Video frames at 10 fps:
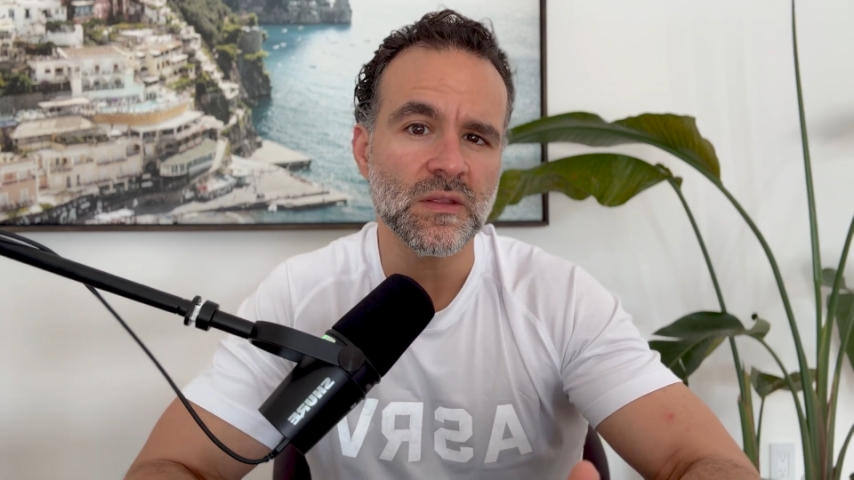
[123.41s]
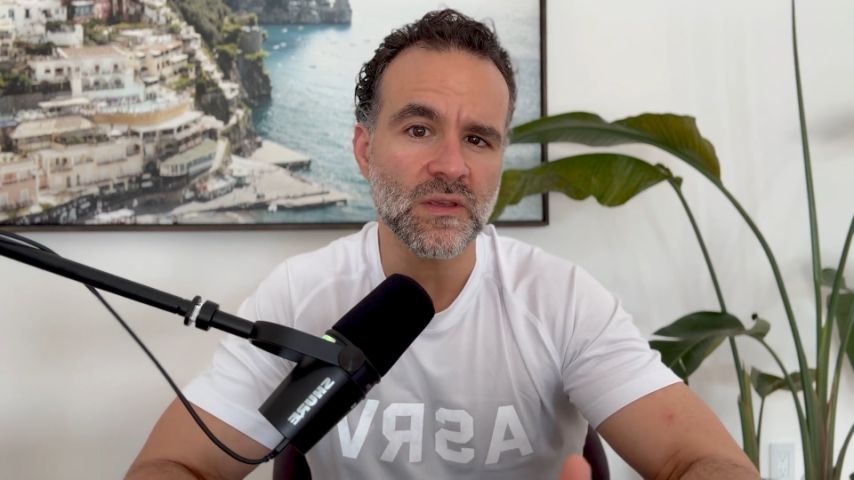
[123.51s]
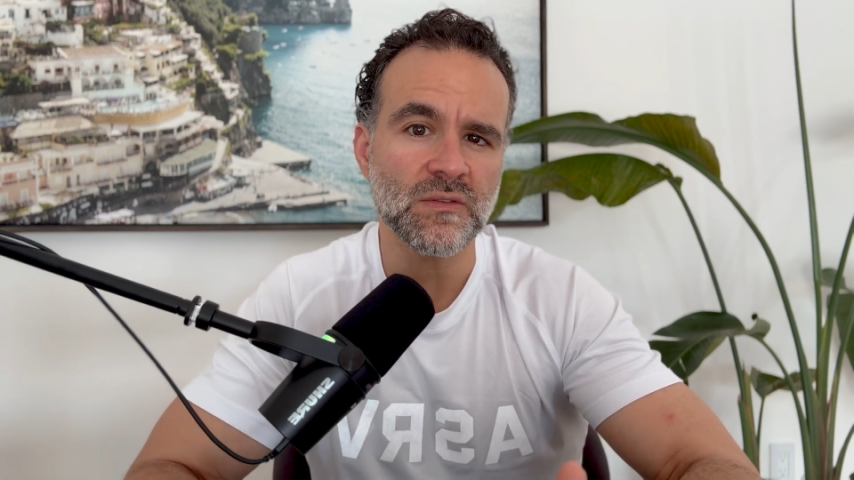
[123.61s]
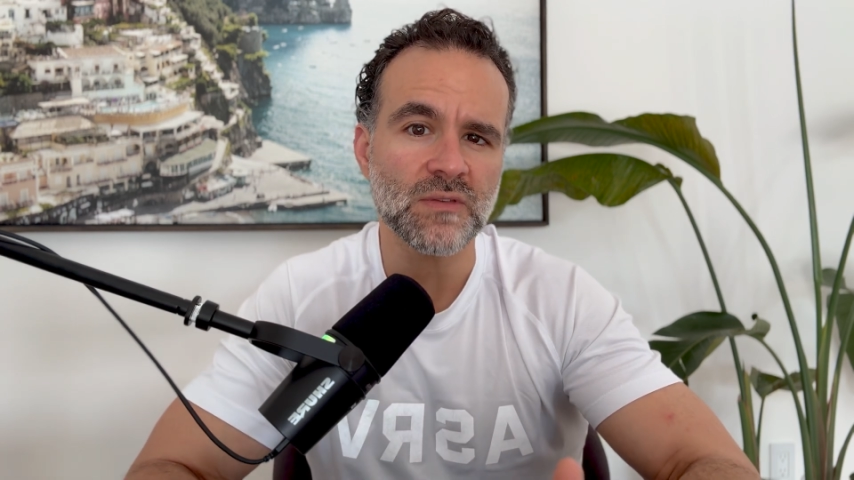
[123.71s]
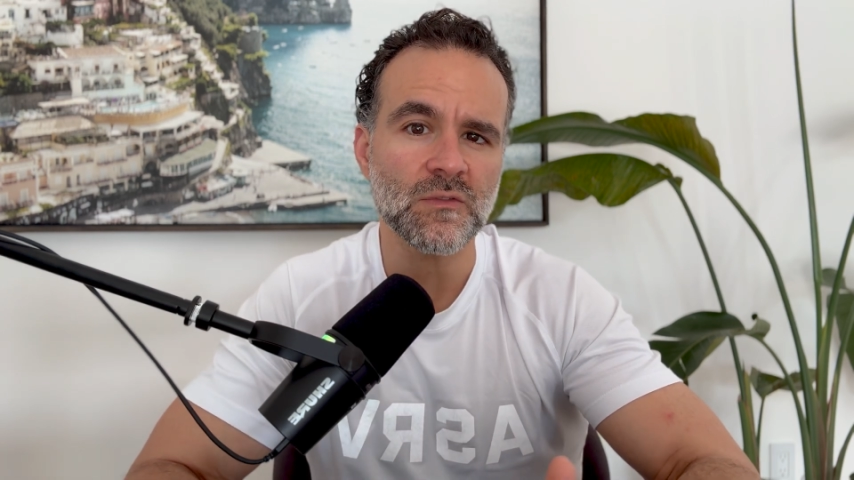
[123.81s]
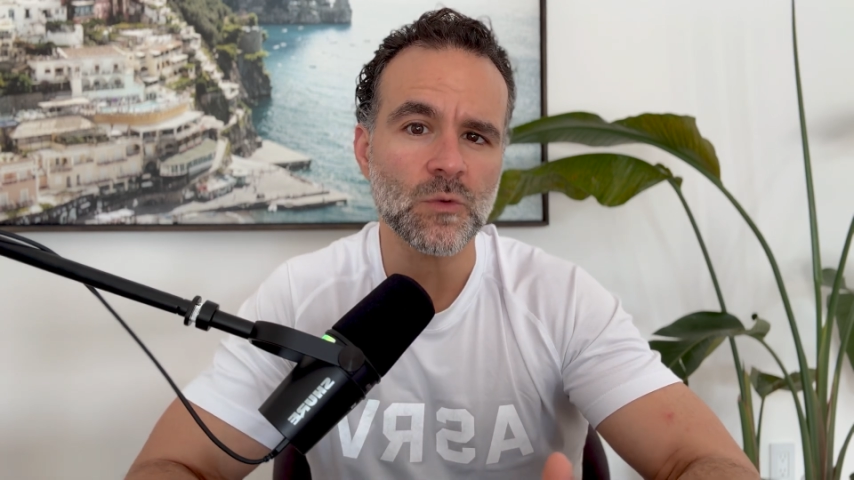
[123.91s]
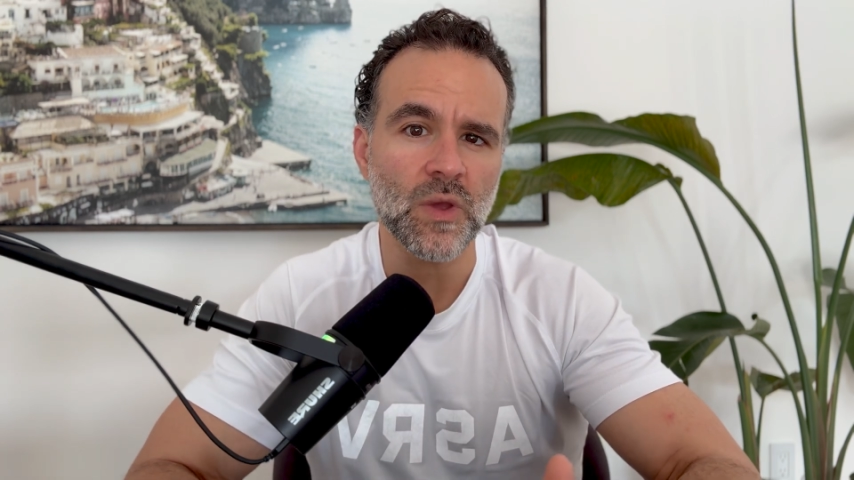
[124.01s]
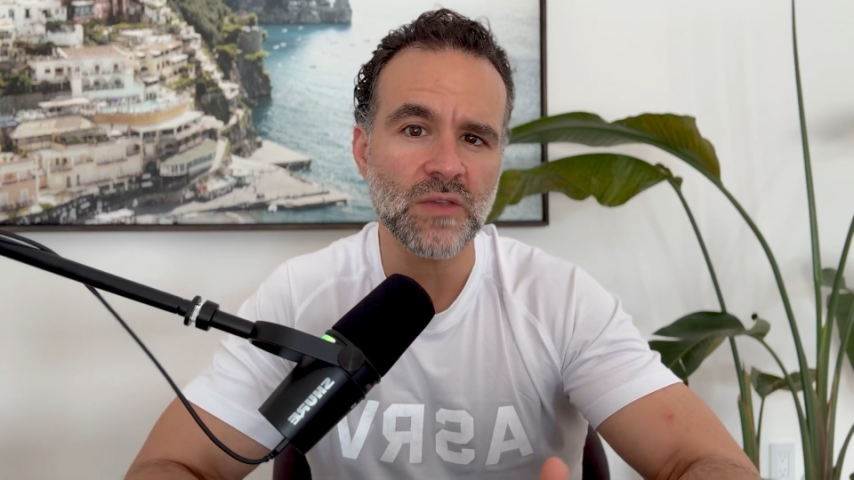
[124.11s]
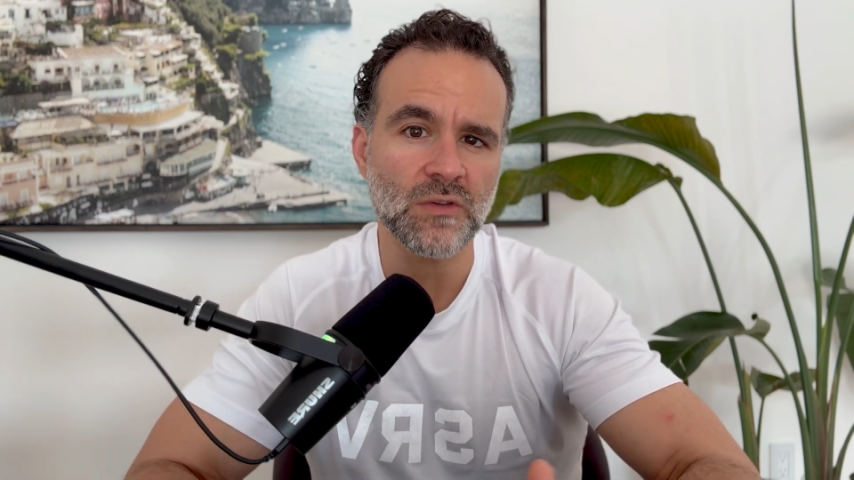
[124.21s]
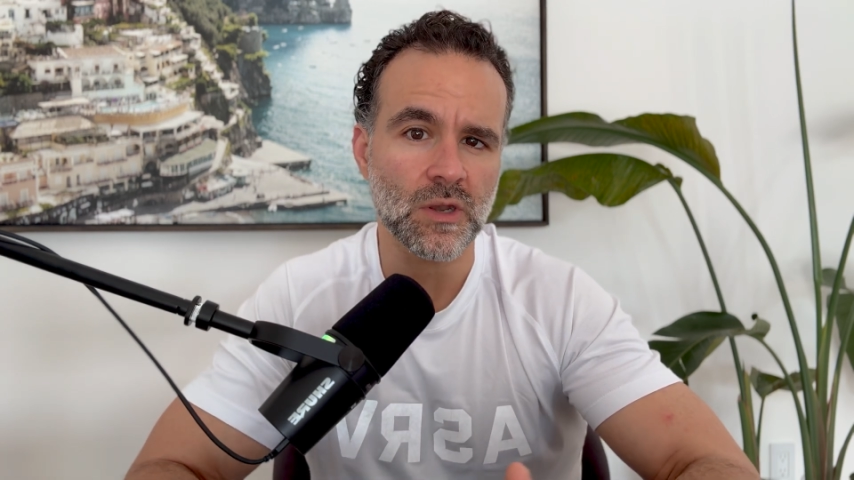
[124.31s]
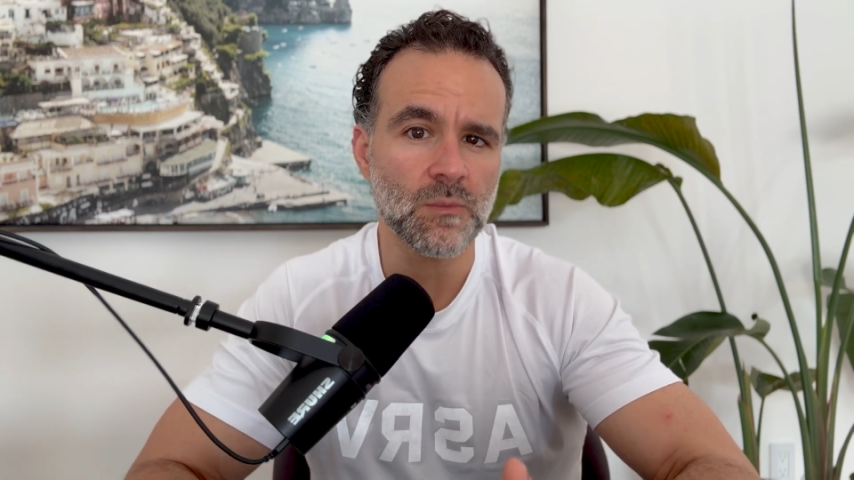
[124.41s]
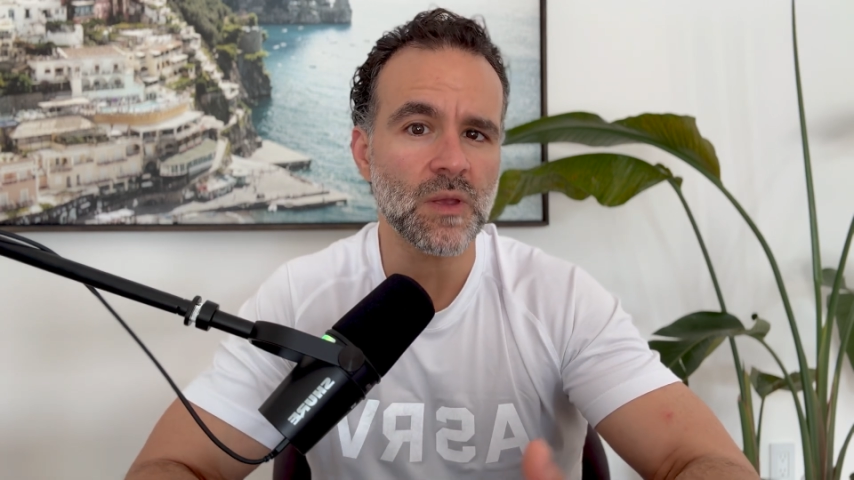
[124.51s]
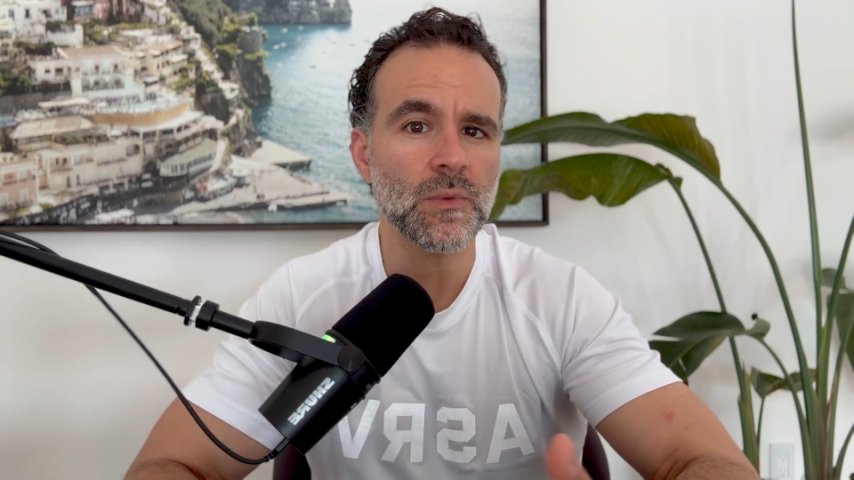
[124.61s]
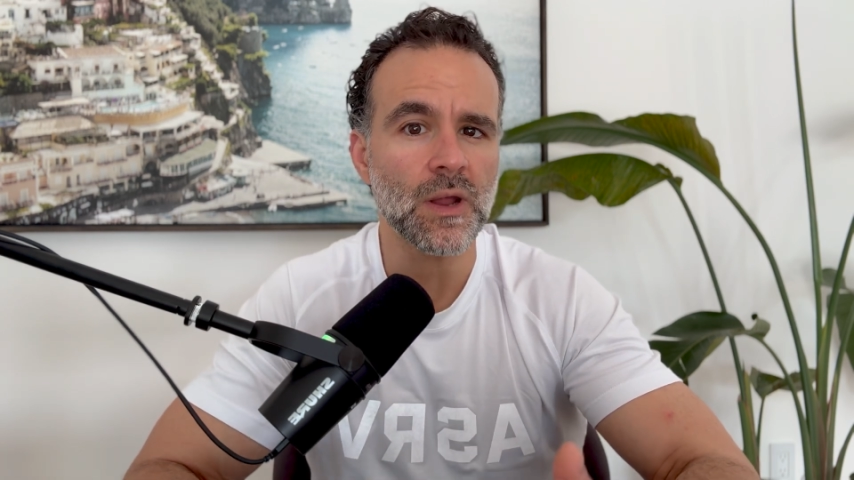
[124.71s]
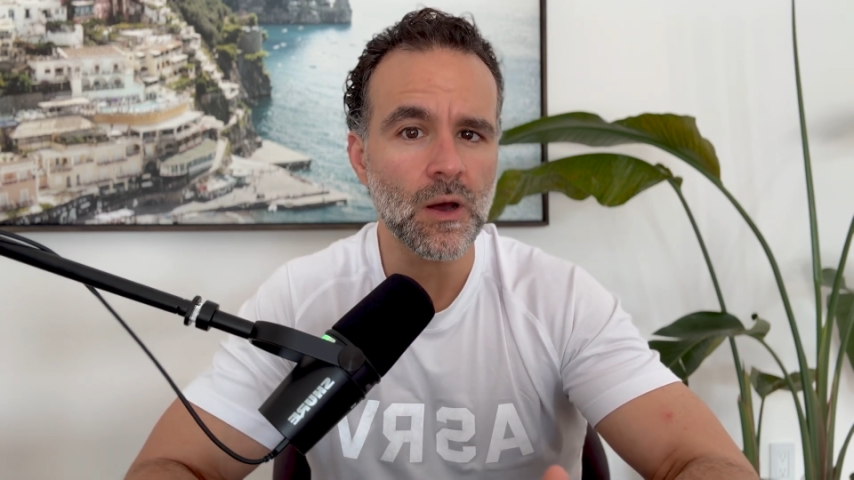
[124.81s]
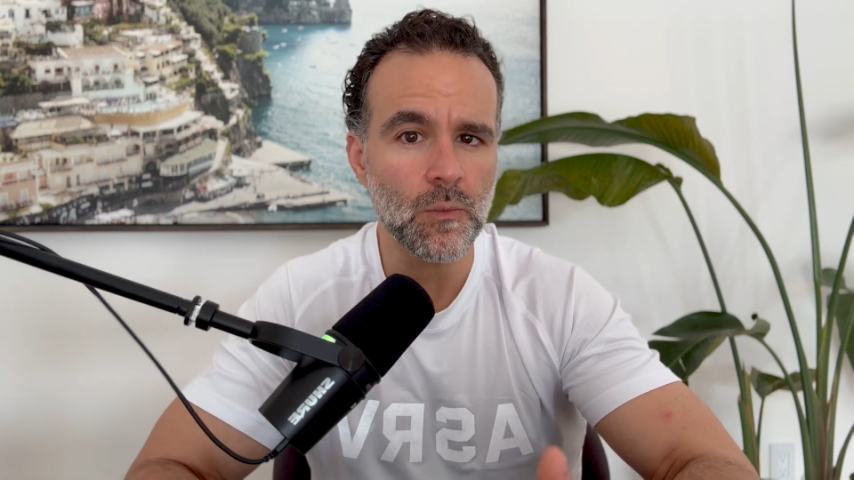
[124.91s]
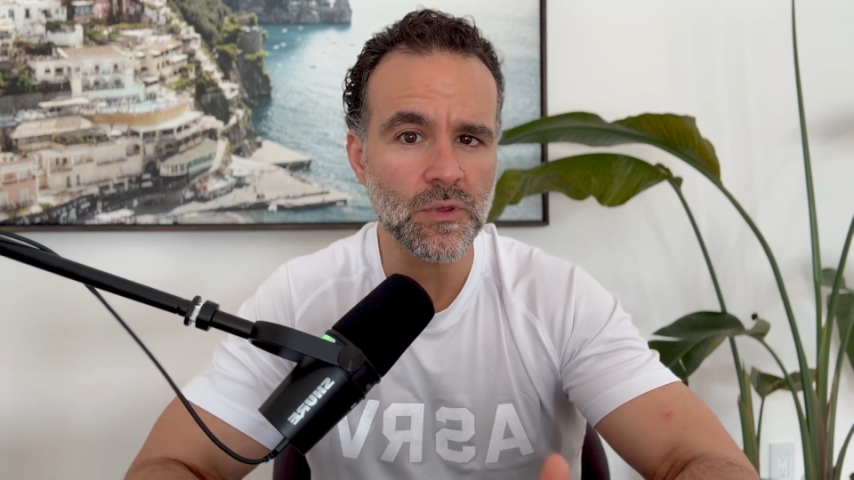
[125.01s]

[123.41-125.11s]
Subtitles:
7 ways are going to be able to help